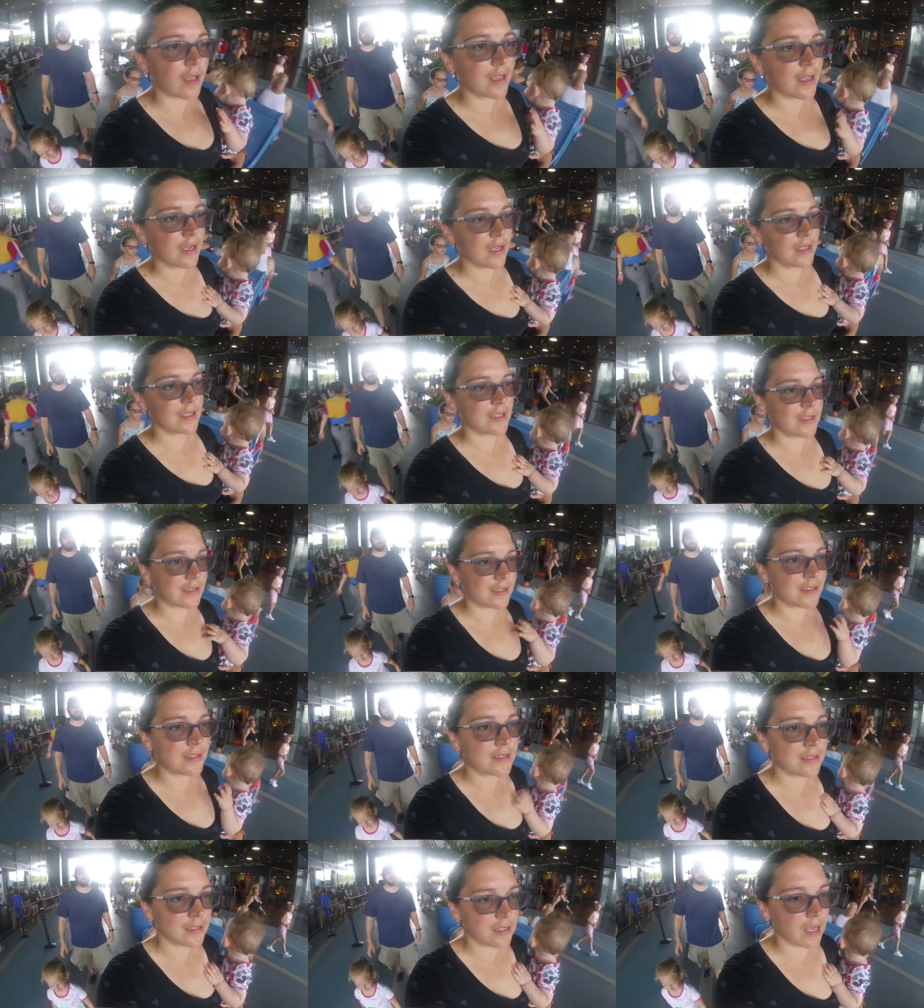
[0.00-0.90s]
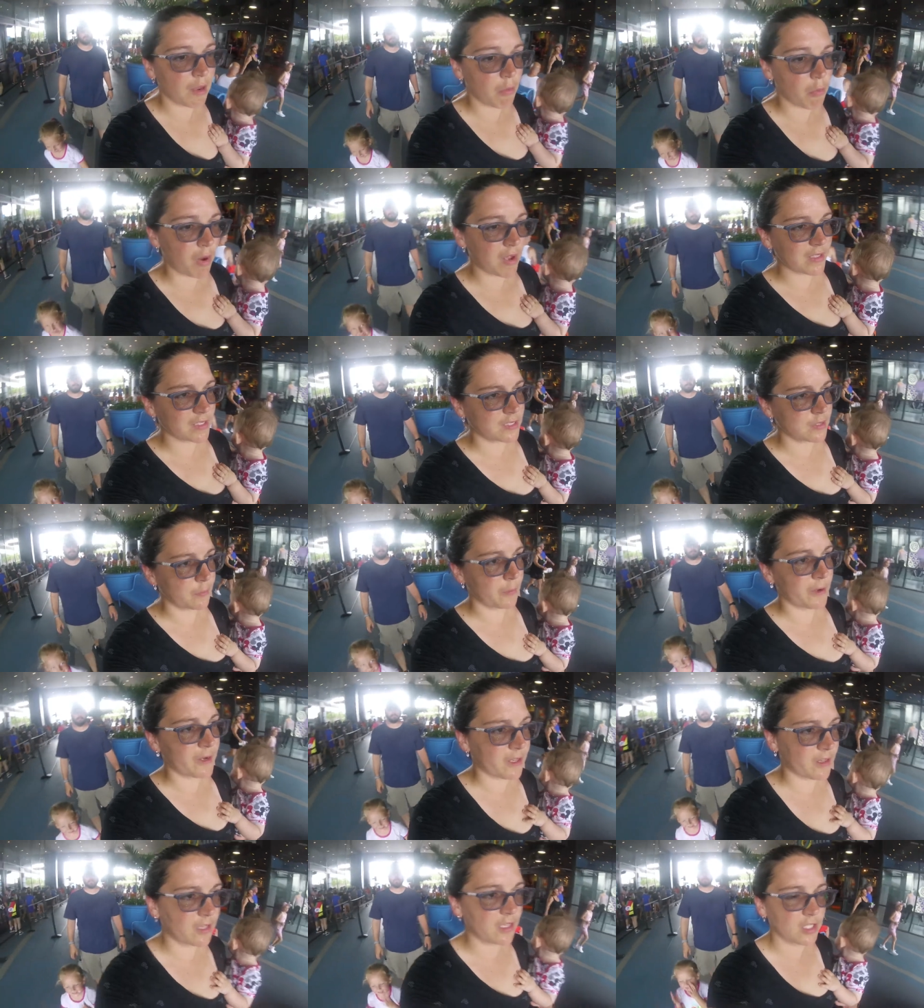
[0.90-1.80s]
It is. It was
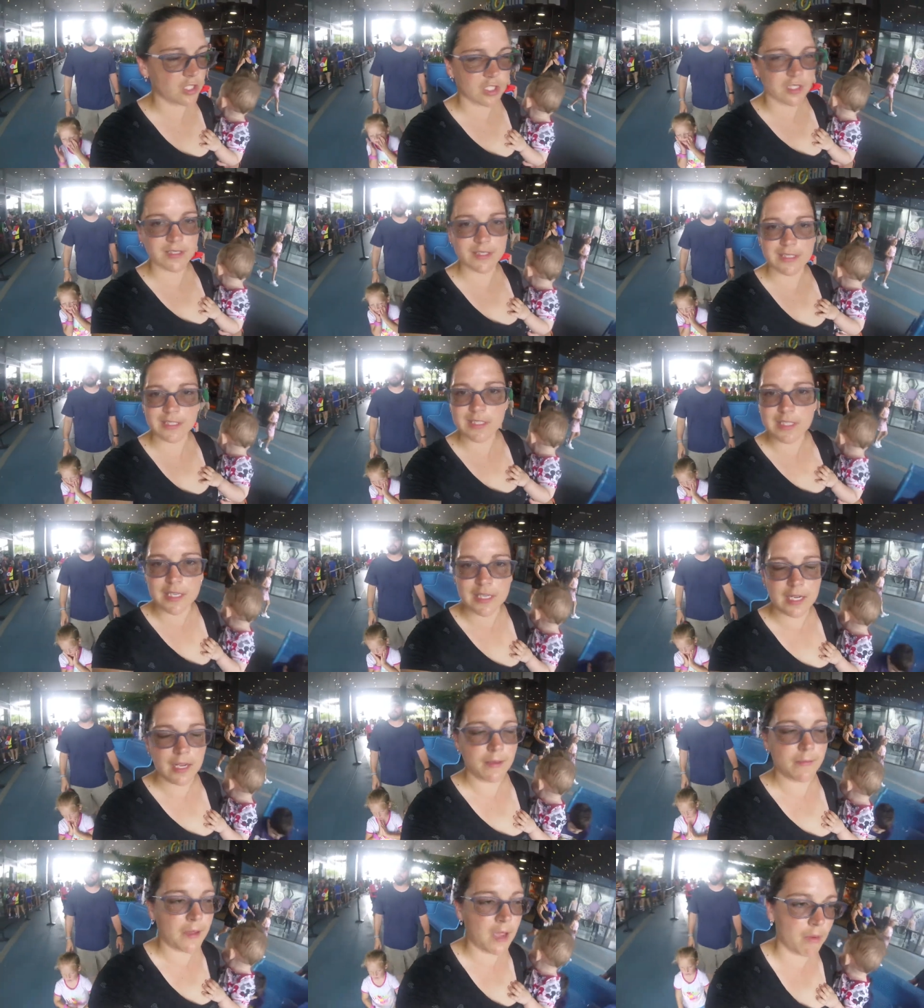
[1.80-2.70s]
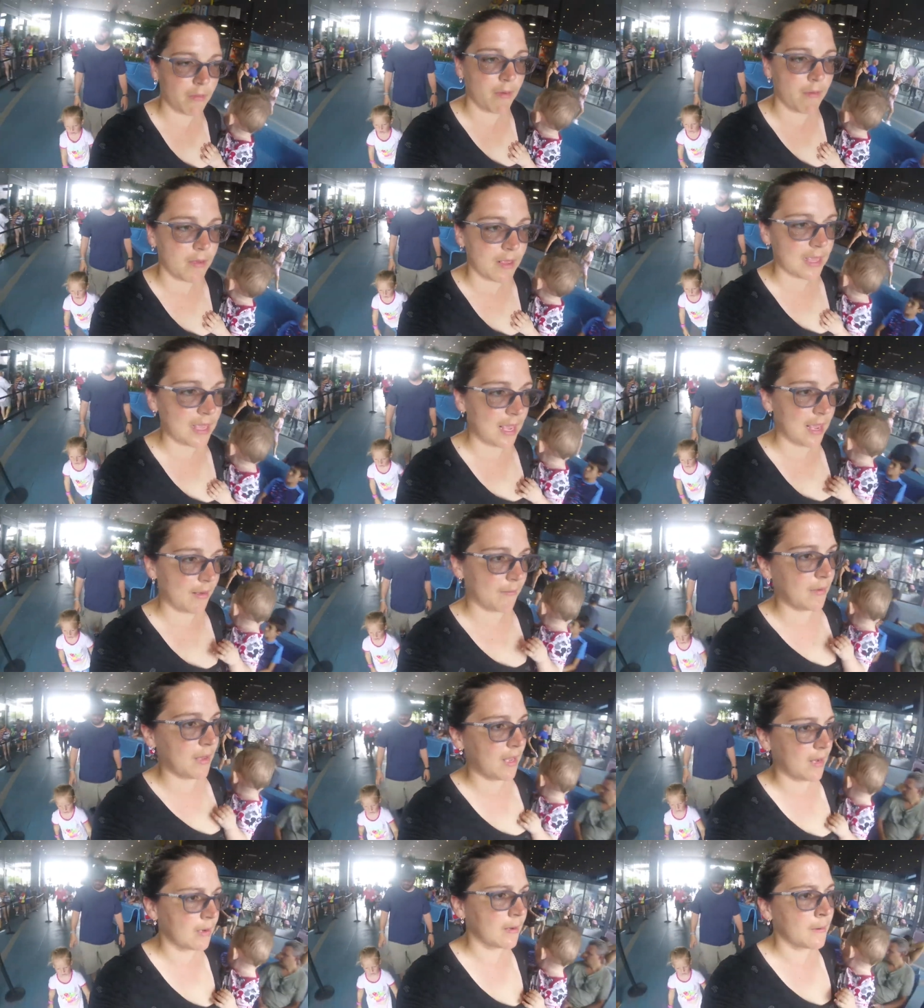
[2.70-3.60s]
sprinkling just a teeny bit when we came
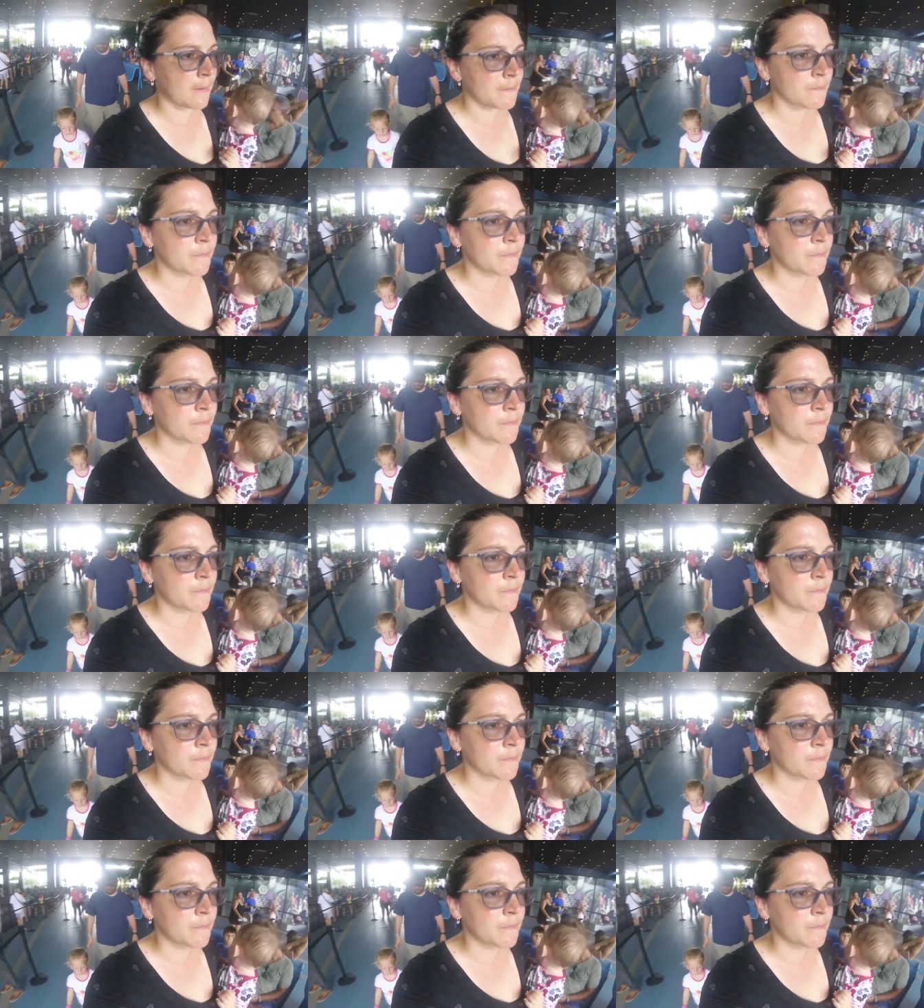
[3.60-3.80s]
in.